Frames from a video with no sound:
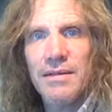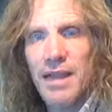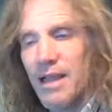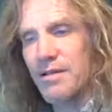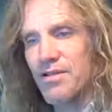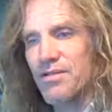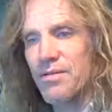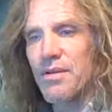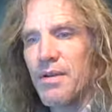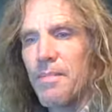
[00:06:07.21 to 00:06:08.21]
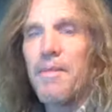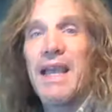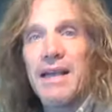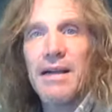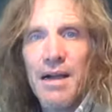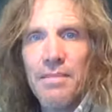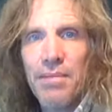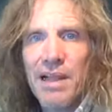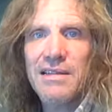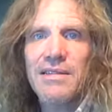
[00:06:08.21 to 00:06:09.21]
You can't just make
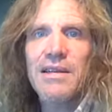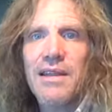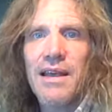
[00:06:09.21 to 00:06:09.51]
complexity